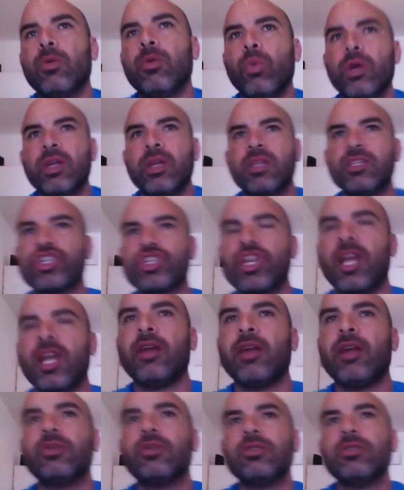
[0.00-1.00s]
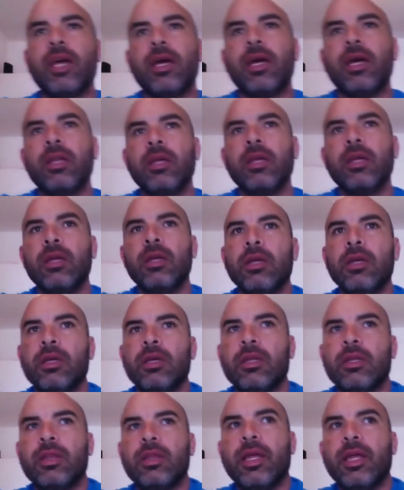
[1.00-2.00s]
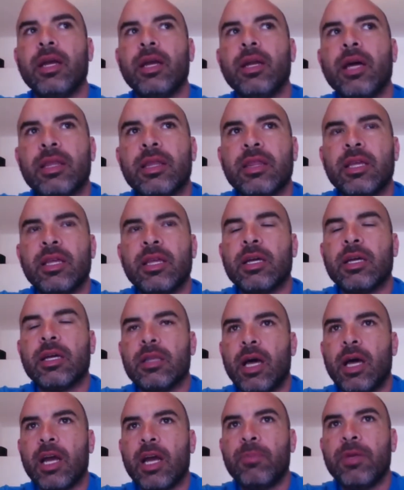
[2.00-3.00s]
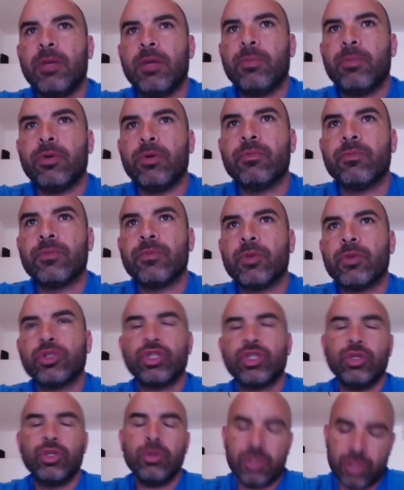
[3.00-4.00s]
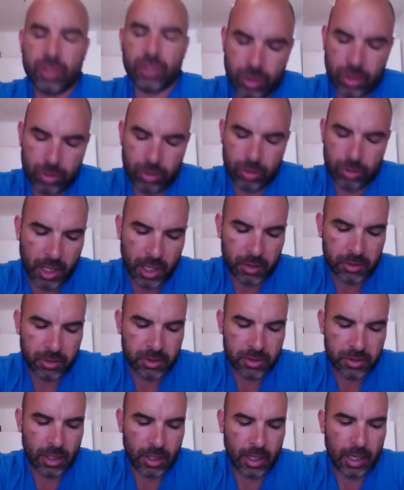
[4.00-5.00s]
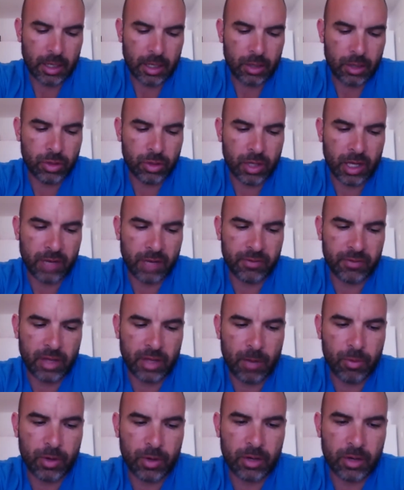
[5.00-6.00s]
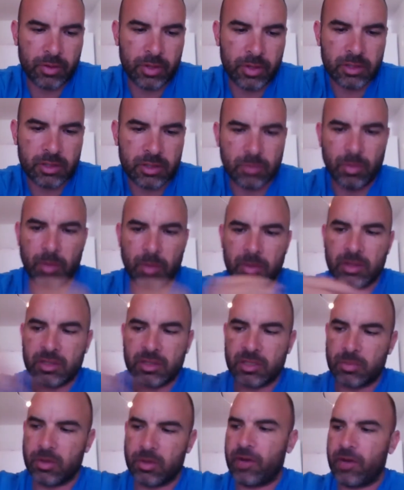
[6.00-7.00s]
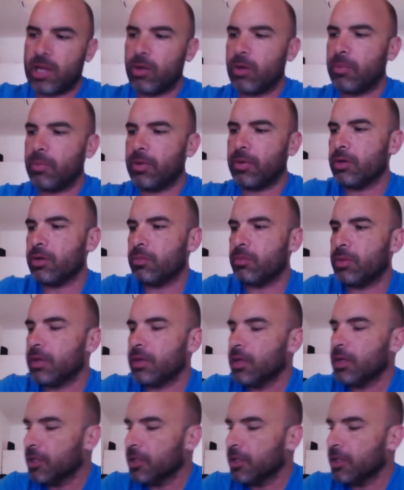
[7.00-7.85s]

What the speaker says: One of the channels that I think a lot of people, well, two channels, and I know you'll kind of elaborate on this, maybe in some follow up here, but